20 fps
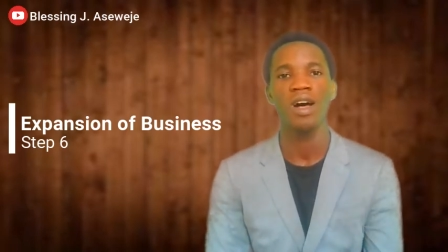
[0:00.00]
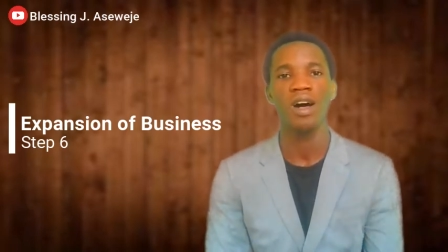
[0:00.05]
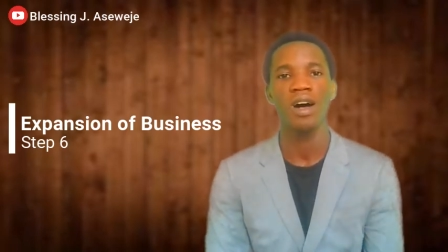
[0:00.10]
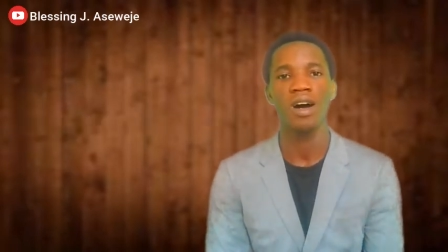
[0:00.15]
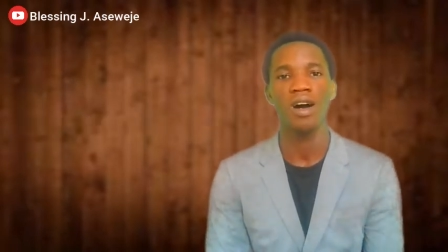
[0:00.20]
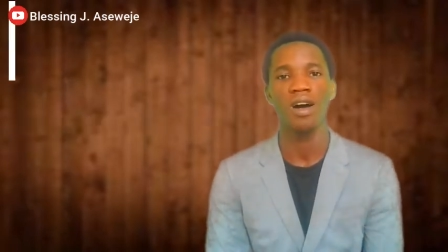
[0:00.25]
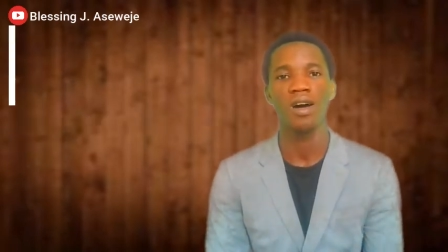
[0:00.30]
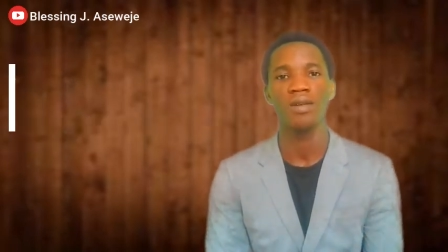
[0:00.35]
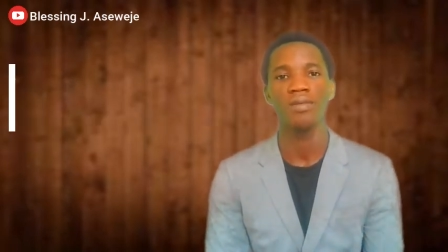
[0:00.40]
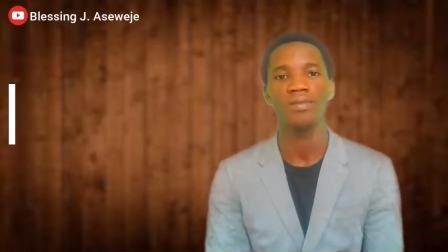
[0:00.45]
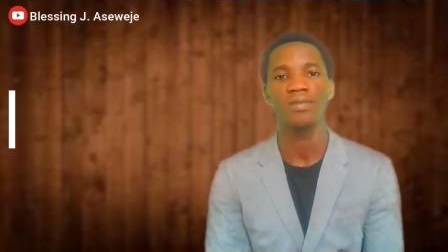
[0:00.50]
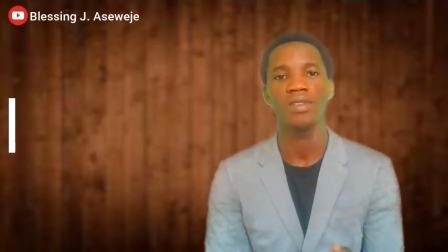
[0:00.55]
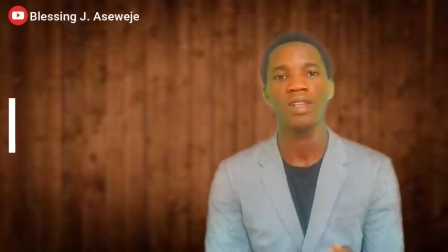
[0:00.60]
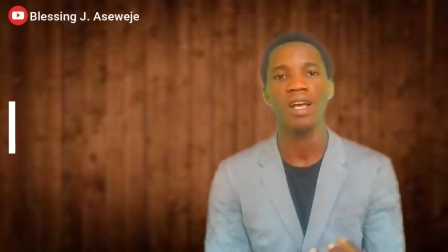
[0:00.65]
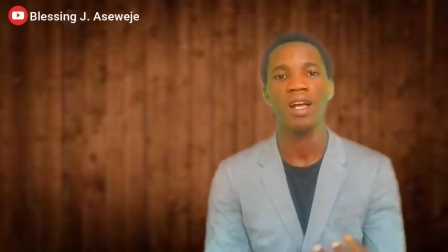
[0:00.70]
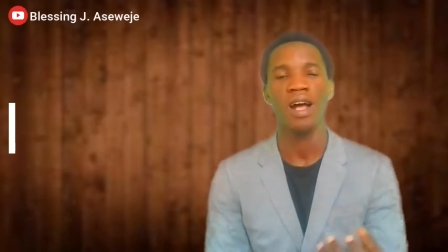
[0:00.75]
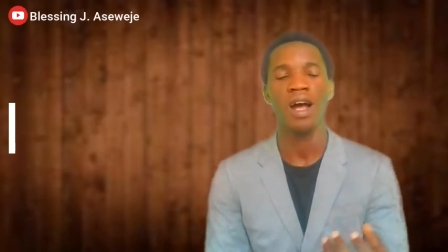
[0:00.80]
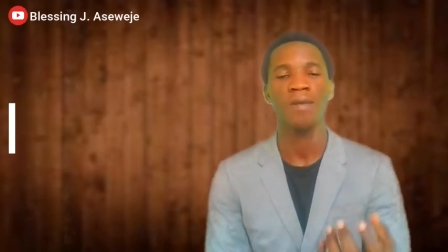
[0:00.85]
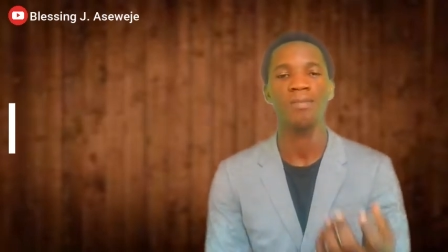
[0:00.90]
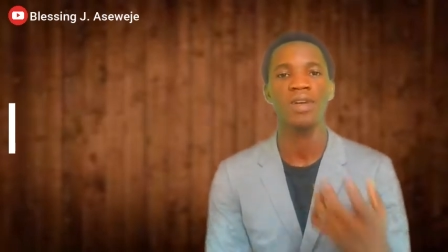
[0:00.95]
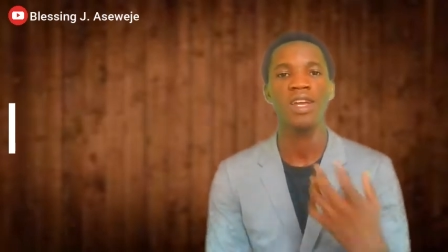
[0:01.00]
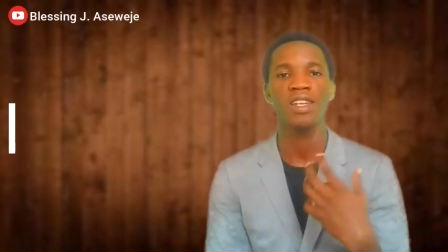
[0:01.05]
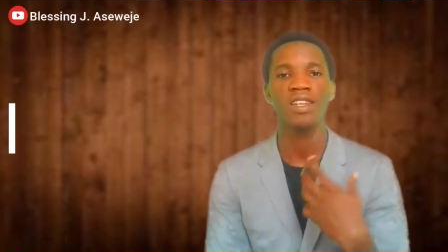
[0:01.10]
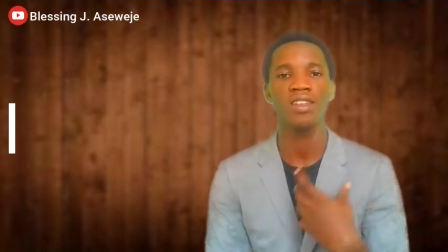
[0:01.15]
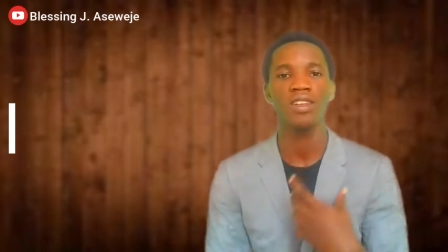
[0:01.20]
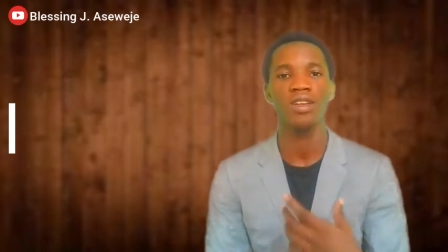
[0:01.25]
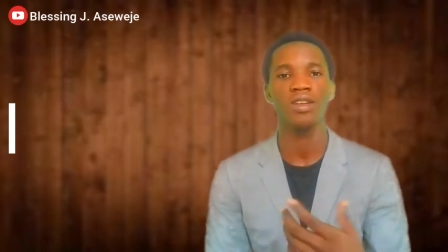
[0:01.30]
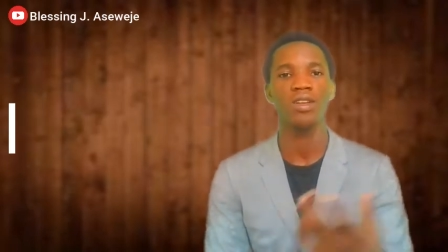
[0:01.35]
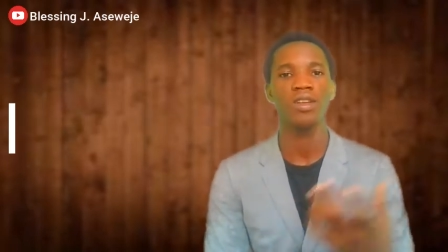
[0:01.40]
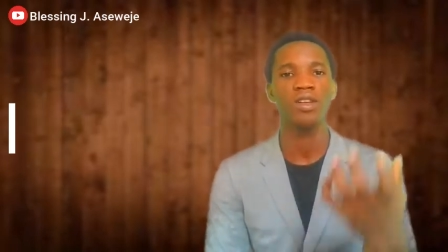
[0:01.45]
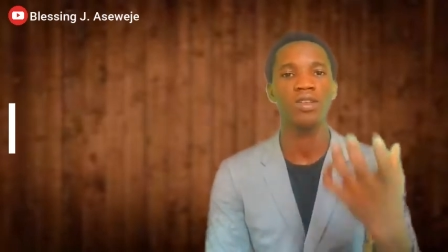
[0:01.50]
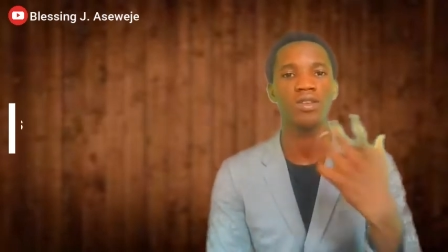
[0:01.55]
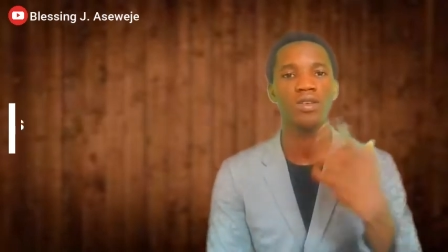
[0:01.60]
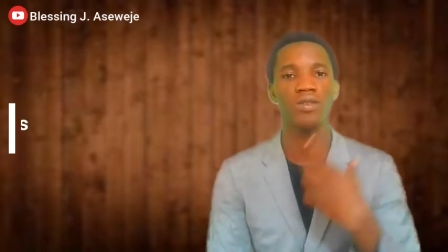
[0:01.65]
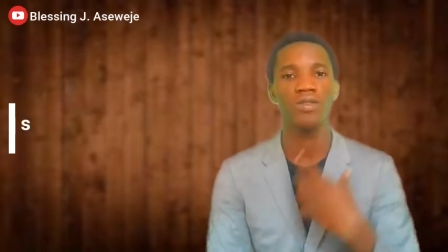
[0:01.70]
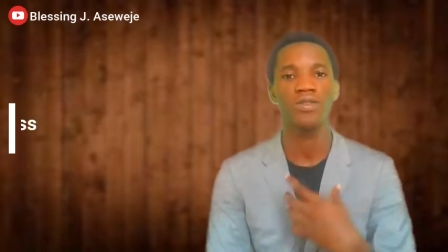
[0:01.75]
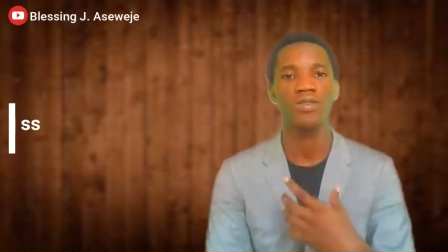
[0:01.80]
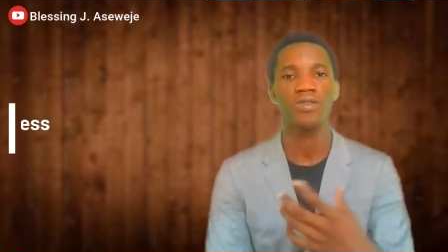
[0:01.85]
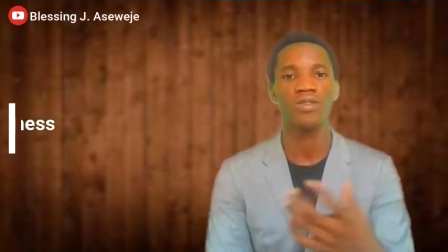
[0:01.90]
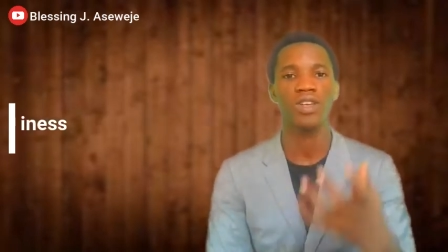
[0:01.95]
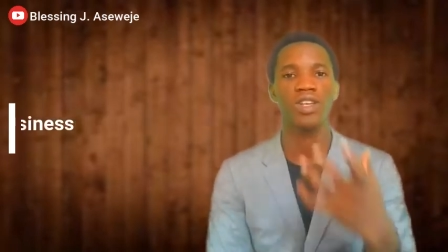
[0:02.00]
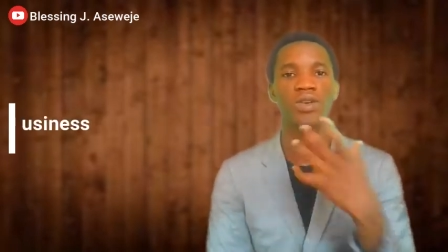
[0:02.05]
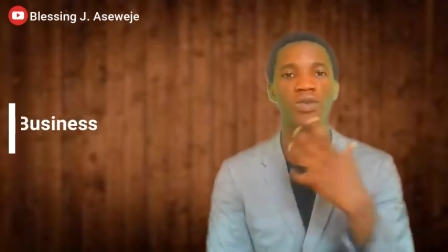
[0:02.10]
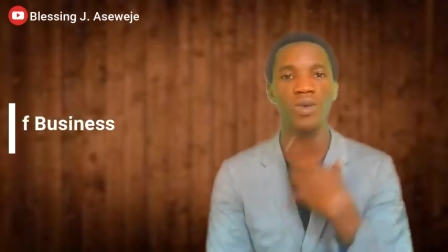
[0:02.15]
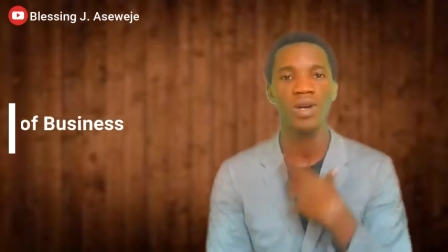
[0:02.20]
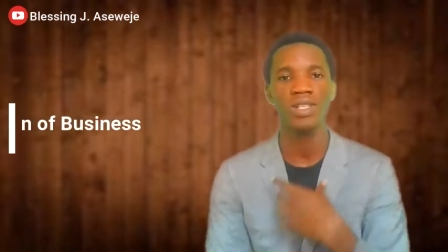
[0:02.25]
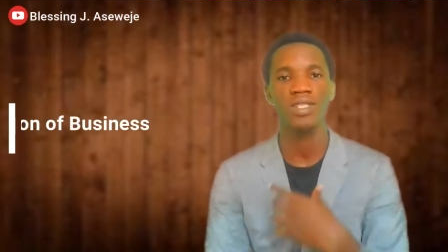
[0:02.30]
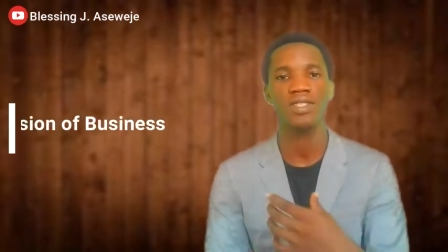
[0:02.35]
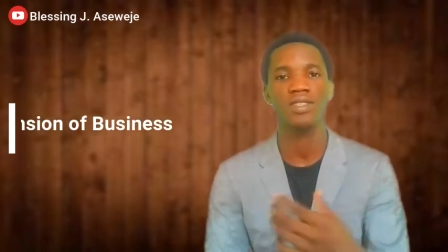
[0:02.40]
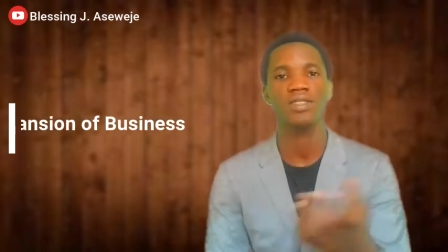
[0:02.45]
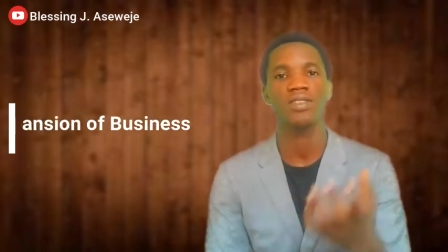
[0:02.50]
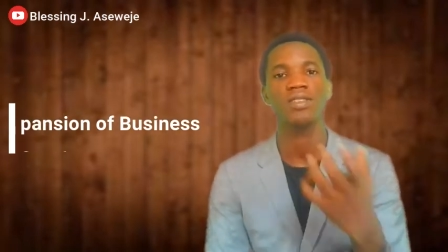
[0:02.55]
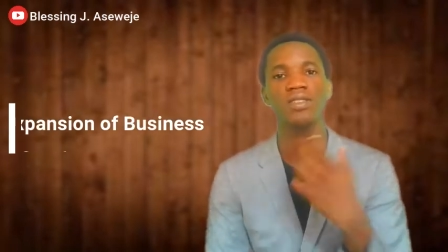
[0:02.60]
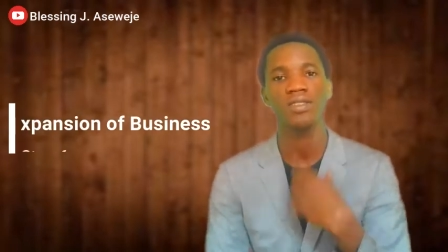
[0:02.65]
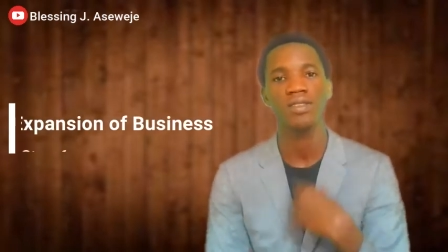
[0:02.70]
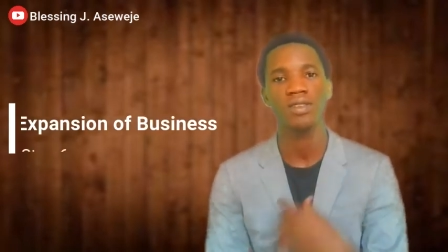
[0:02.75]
uh, I'm getting a lot of requests.